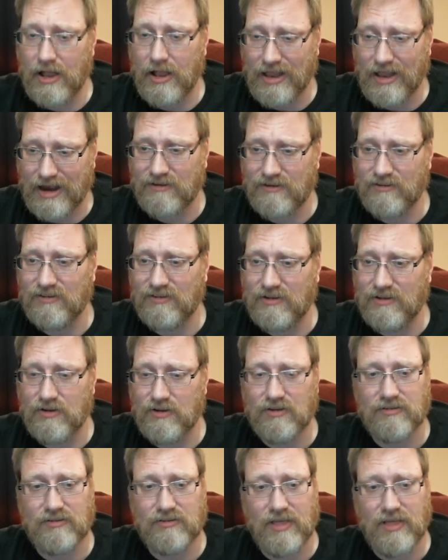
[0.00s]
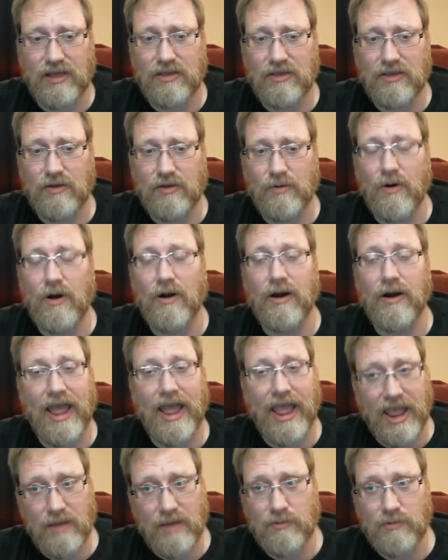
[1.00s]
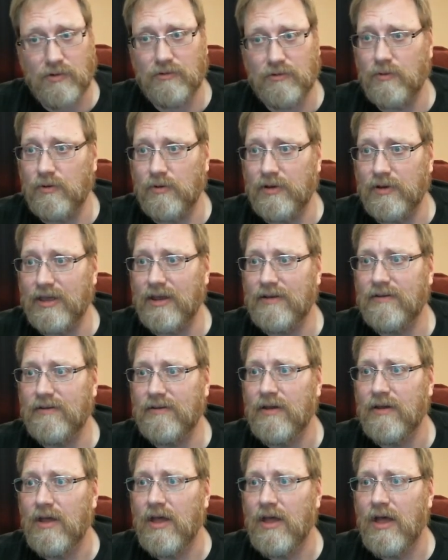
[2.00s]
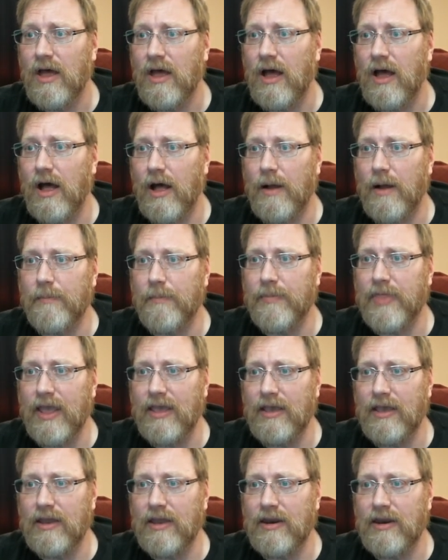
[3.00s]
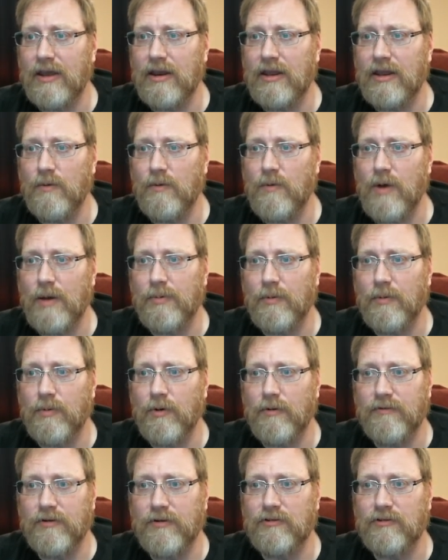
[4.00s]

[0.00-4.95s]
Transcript: elective skills that you are able to get. Um, they can get any weapon